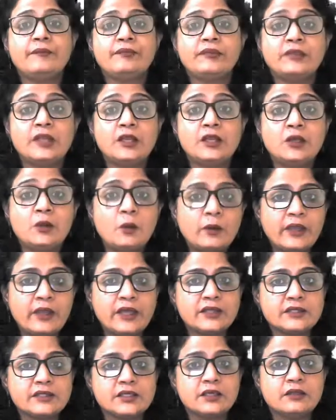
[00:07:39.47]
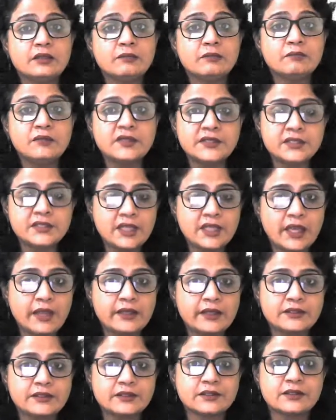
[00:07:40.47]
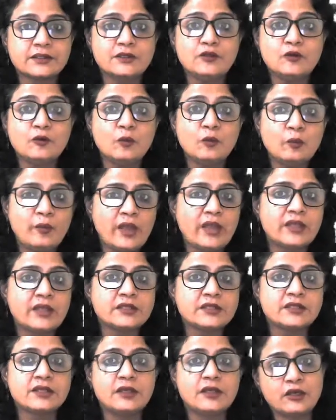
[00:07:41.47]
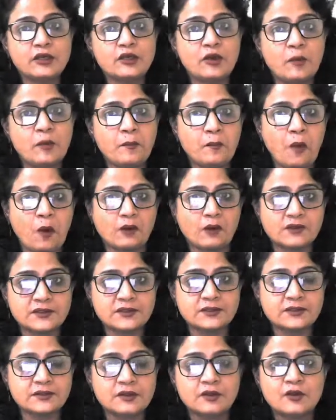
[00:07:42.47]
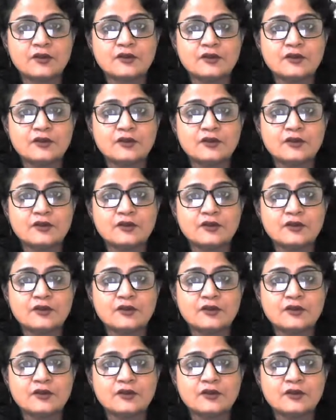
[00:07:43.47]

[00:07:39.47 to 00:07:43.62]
then look at the mistakes you made in your mocks.